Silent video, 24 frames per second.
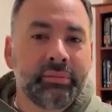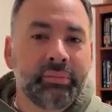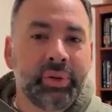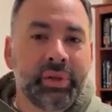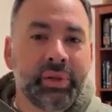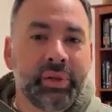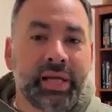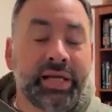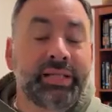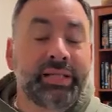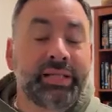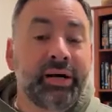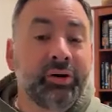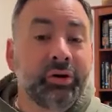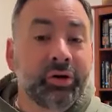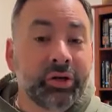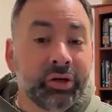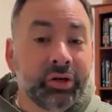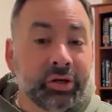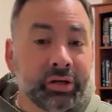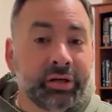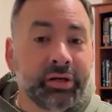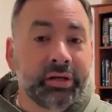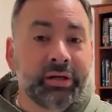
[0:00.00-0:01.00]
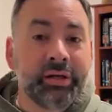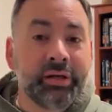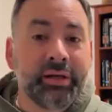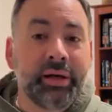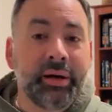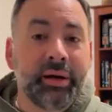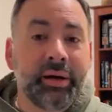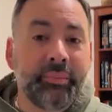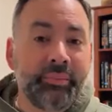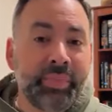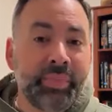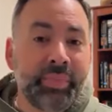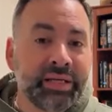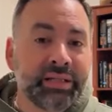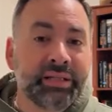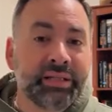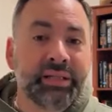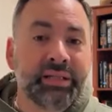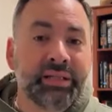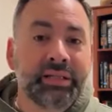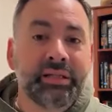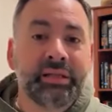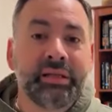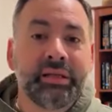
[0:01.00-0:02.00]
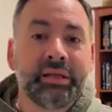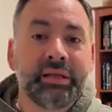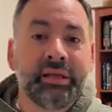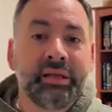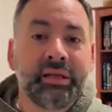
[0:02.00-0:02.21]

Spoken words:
but that's how good, amazing,